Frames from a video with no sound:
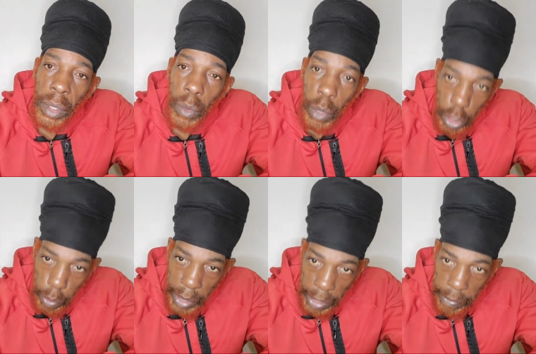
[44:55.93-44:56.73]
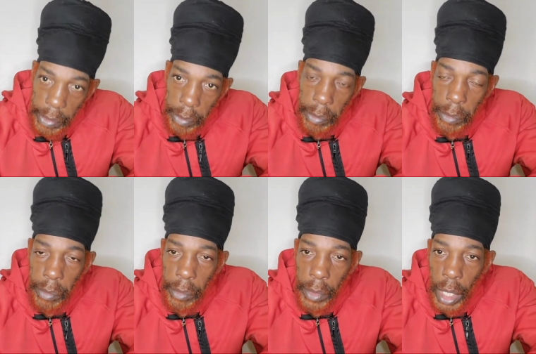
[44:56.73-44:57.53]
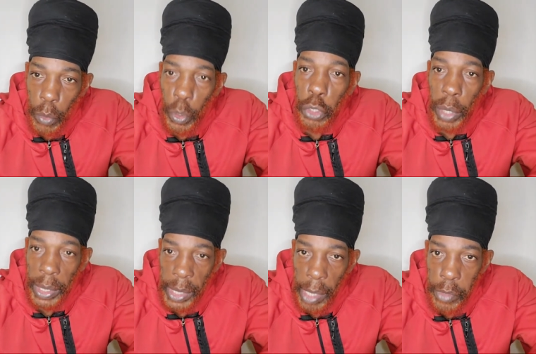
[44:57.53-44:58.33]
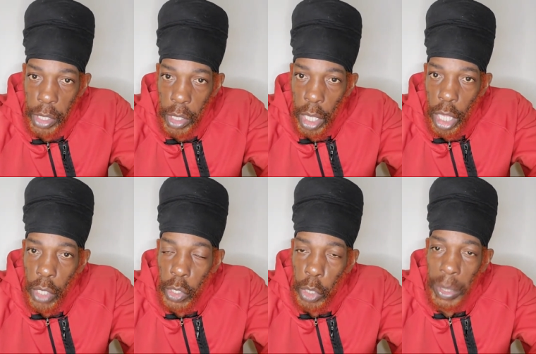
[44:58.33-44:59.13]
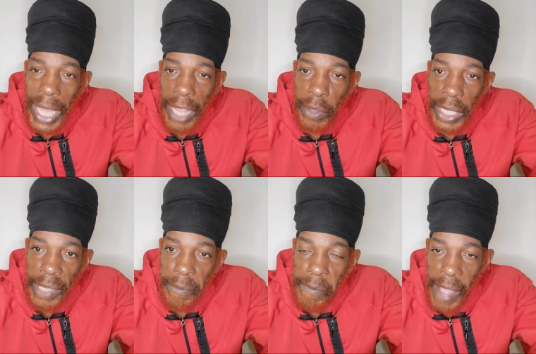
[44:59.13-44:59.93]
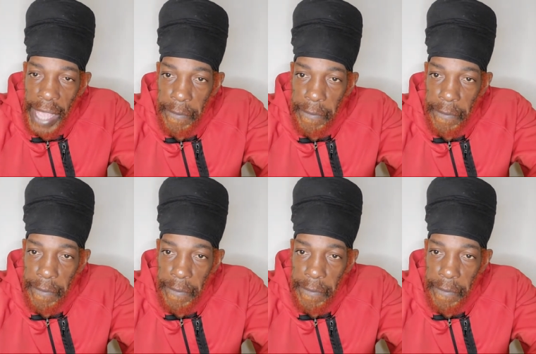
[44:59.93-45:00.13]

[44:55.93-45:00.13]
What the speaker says: When you believe it. When you accept it. See, we got to invite